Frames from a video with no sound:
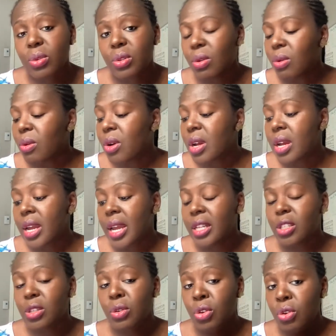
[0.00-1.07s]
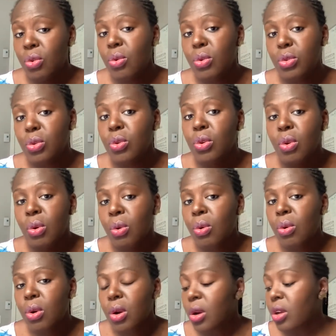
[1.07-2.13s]
So it's you to
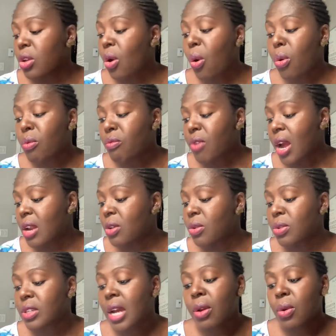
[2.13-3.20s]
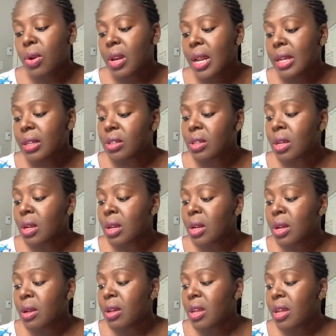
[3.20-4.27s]
know your own values and not let
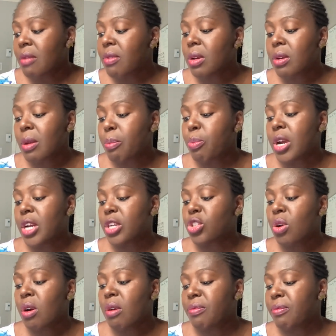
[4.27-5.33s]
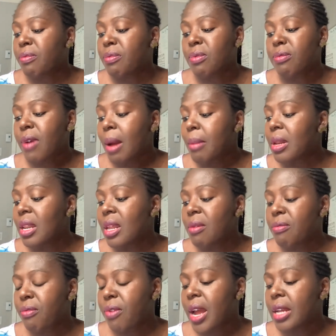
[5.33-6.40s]
even the pressure of
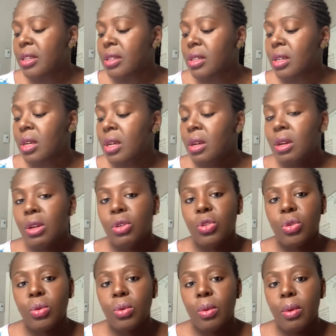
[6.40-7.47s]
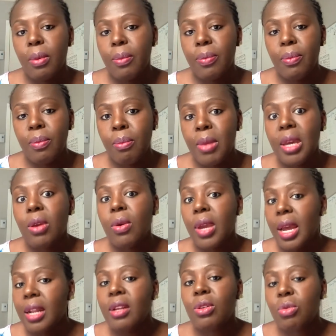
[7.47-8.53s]
family, friends to make you
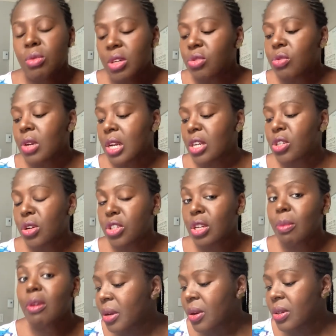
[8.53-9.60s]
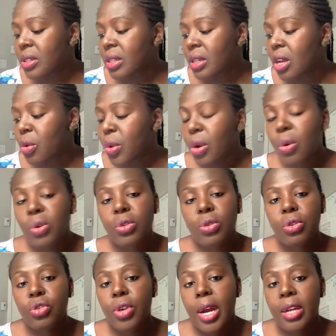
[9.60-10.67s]
get into this relationship, because they will
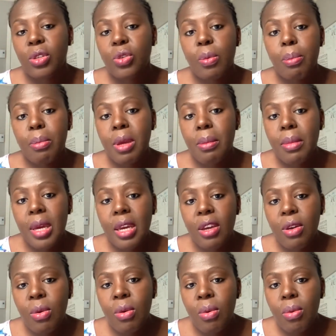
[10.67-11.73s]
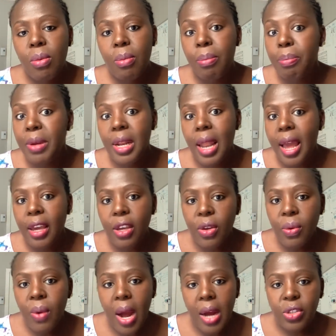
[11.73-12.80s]
also try to mimic you, be
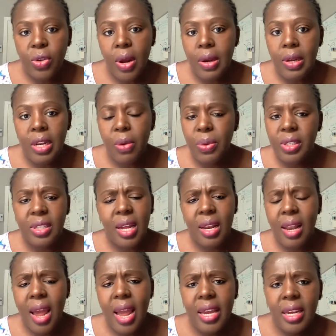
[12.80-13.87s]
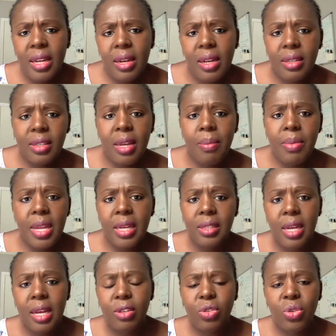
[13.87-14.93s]
like you. Actually, they will start liking the same
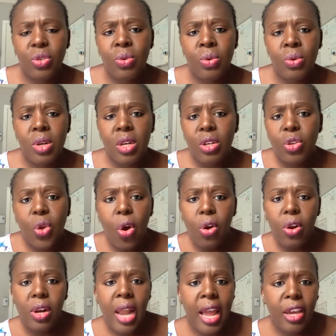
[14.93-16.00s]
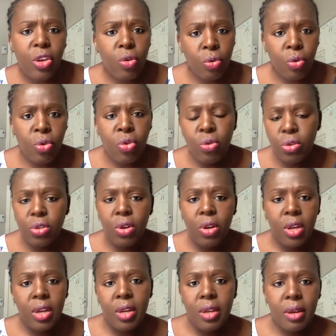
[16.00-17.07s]
things as you, talk like you, use
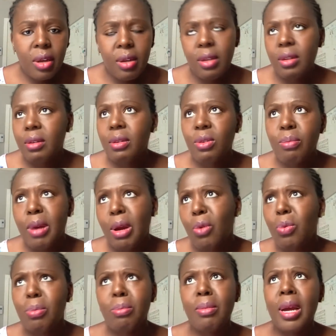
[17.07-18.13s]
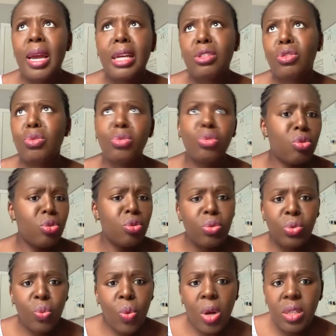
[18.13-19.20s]
my ex used to
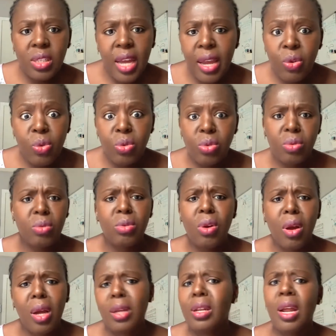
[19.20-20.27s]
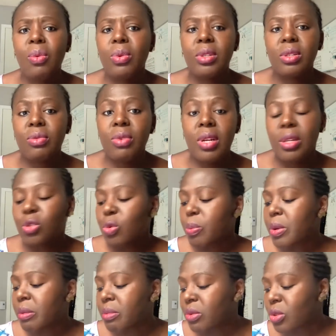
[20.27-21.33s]
use words I used to talk. That was really
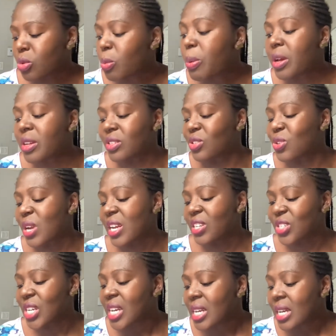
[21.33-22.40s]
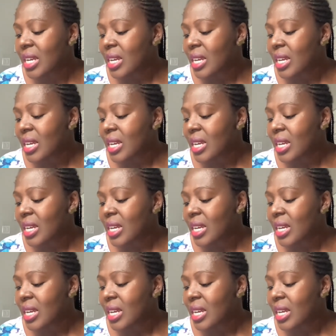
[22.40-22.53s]
super super strange.